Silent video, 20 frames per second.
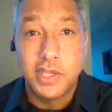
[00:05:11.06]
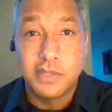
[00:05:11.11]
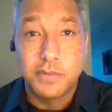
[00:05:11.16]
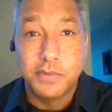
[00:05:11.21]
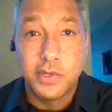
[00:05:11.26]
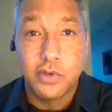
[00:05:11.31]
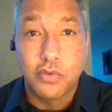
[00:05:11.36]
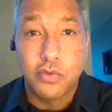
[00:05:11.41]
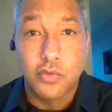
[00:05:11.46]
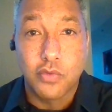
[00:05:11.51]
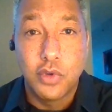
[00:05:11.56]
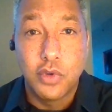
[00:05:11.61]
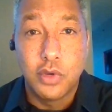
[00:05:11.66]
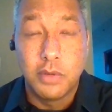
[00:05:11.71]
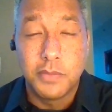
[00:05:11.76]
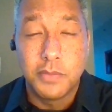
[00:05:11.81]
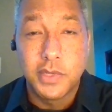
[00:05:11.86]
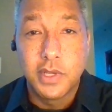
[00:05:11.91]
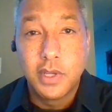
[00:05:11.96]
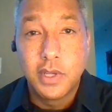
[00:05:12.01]
he's been
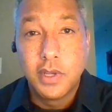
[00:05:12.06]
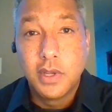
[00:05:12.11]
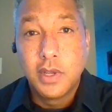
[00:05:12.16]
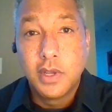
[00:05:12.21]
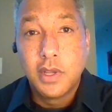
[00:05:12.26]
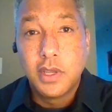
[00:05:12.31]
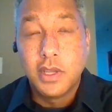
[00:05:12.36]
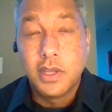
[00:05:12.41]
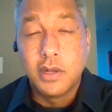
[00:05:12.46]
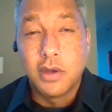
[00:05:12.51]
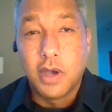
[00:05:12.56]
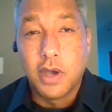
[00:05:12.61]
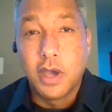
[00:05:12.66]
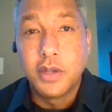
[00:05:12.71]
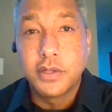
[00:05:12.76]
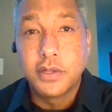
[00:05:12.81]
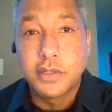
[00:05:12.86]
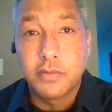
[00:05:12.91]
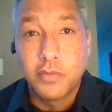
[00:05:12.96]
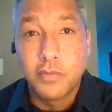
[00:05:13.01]
groomed, you know,
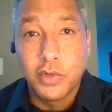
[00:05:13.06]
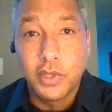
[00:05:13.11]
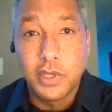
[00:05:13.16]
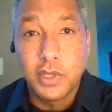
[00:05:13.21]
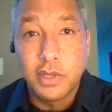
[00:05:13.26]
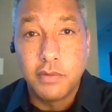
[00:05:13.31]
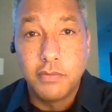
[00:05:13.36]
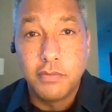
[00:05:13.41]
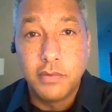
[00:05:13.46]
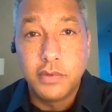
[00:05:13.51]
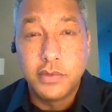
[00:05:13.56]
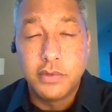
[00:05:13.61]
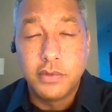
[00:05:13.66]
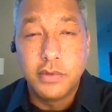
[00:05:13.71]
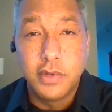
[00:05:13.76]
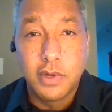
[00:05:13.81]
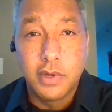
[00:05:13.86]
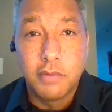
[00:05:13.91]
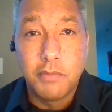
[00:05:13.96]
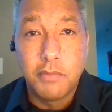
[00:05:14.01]
under some really good,
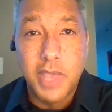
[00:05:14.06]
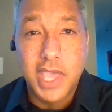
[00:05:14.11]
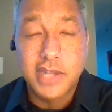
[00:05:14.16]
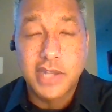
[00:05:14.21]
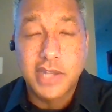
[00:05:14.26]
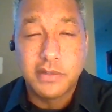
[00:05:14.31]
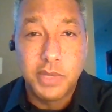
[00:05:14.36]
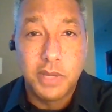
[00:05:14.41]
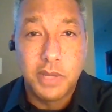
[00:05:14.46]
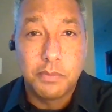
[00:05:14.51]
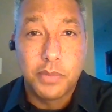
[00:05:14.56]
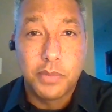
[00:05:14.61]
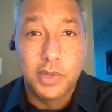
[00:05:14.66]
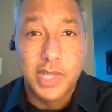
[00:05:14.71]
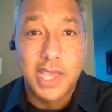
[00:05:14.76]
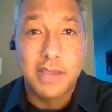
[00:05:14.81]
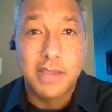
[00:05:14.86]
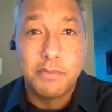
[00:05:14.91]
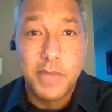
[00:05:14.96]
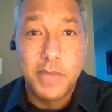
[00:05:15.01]
you know, management people
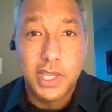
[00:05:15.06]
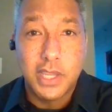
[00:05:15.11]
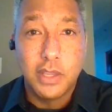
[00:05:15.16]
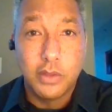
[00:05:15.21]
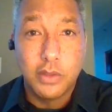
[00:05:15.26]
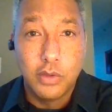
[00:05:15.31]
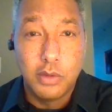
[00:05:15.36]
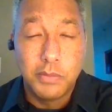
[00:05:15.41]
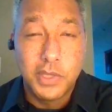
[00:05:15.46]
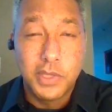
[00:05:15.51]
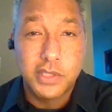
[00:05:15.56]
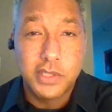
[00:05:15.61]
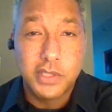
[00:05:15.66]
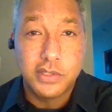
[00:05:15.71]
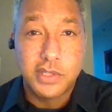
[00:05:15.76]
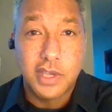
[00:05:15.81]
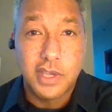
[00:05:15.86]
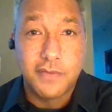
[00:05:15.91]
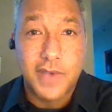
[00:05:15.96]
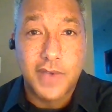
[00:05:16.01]
like Mickey Loomis
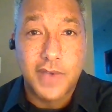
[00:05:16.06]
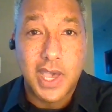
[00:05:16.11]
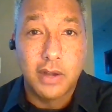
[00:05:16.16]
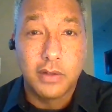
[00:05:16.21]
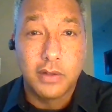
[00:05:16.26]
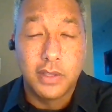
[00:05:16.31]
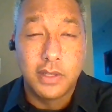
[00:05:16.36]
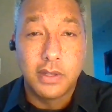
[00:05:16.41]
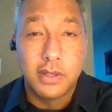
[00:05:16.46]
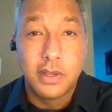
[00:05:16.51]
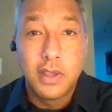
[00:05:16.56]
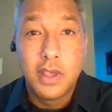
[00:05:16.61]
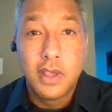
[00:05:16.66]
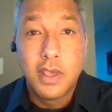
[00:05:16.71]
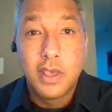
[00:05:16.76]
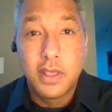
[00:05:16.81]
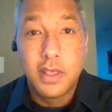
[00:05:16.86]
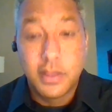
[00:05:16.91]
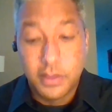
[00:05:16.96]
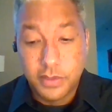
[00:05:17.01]
and Jeff Ireland,
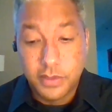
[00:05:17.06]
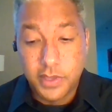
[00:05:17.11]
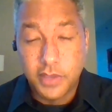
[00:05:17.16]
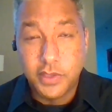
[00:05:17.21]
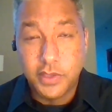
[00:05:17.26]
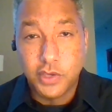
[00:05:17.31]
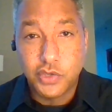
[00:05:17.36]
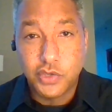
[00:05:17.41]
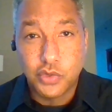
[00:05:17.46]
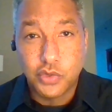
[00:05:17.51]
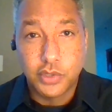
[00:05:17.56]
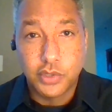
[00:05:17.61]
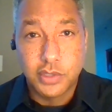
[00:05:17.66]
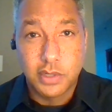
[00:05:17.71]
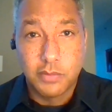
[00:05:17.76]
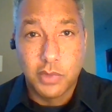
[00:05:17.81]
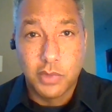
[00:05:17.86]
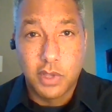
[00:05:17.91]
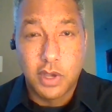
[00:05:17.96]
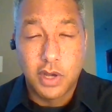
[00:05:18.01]
they think
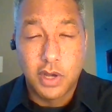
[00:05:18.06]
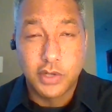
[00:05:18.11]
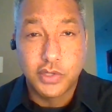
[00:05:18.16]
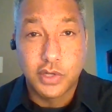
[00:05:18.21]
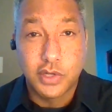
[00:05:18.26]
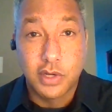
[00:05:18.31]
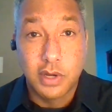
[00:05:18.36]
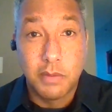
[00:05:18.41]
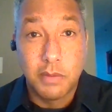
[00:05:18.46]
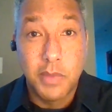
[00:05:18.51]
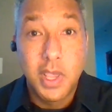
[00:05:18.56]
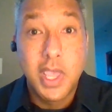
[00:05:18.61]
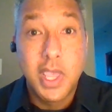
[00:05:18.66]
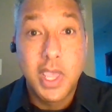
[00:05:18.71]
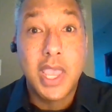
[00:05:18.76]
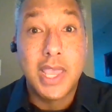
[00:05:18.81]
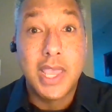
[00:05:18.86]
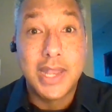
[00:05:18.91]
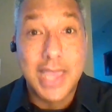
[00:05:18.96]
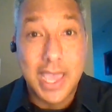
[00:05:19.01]
short-term, long-term,
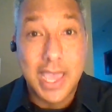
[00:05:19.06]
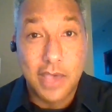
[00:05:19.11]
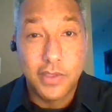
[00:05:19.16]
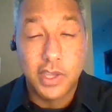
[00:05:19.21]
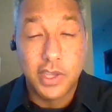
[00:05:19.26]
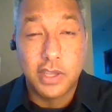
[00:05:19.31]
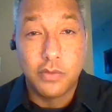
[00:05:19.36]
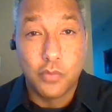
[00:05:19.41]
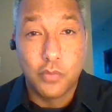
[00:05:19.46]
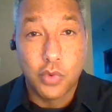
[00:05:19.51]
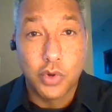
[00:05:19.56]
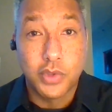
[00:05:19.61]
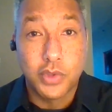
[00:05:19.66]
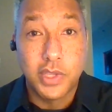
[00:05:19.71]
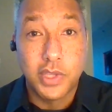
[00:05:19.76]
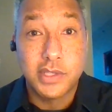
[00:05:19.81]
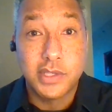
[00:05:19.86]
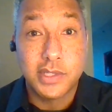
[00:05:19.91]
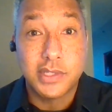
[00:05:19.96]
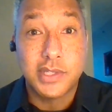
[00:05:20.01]
and how they can work
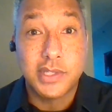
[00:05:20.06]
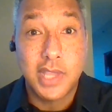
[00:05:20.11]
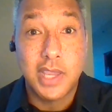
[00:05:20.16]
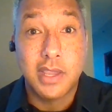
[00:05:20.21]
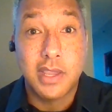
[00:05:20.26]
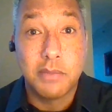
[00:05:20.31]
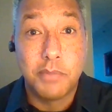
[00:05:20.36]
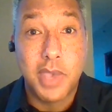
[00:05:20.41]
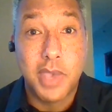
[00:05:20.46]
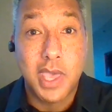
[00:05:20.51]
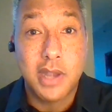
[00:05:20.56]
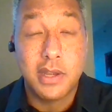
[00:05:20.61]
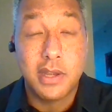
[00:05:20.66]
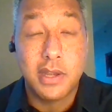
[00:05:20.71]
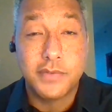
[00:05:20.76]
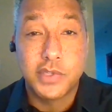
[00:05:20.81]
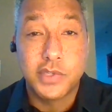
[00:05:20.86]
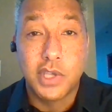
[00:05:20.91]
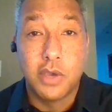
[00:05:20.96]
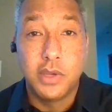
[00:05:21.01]
things to stay
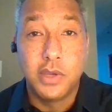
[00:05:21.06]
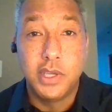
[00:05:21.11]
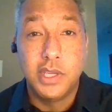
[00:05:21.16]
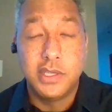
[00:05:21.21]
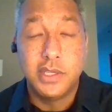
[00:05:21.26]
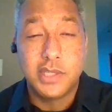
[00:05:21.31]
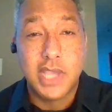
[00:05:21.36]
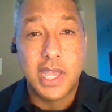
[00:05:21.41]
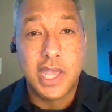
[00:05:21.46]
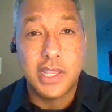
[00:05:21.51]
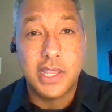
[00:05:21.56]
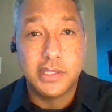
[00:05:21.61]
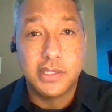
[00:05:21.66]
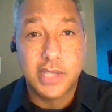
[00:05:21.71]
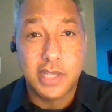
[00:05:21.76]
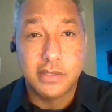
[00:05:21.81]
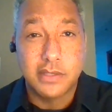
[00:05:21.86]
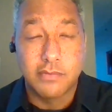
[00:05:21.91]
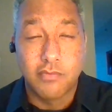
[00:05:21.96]
competitive. So he's had